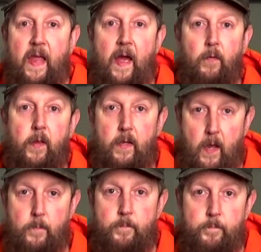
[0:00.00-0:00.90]
the Gatling
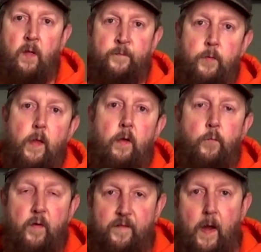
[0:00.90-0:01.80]
gun. If you think
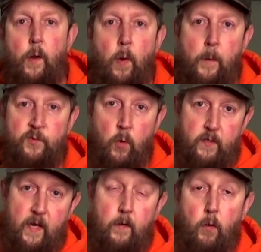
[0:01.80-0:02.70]
of where firearms
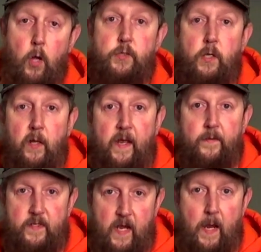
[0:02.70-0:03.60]
were technologically
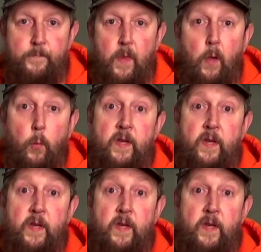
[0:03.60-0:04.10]
at the time,